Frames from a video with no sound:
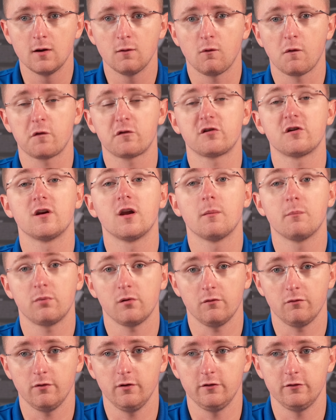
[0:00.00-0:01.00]
Well, there's a number
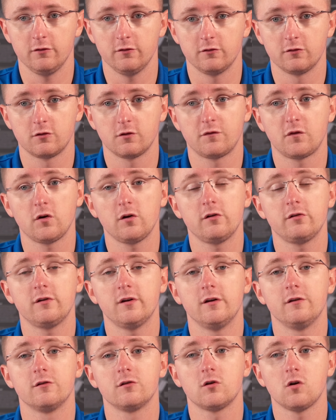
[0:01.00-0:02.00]
of reasons. The first
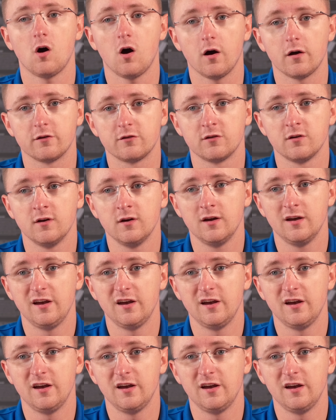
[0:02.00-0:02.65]
is cost.